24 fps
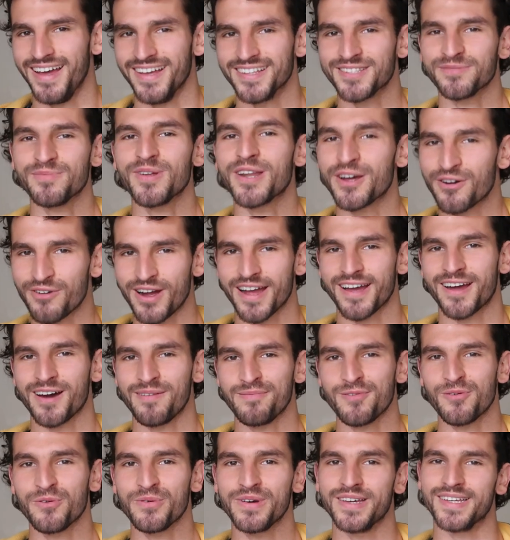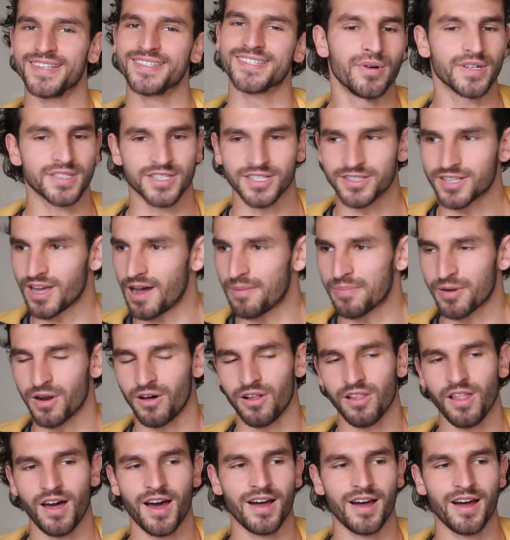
it's been a great couple weeks. But to top it all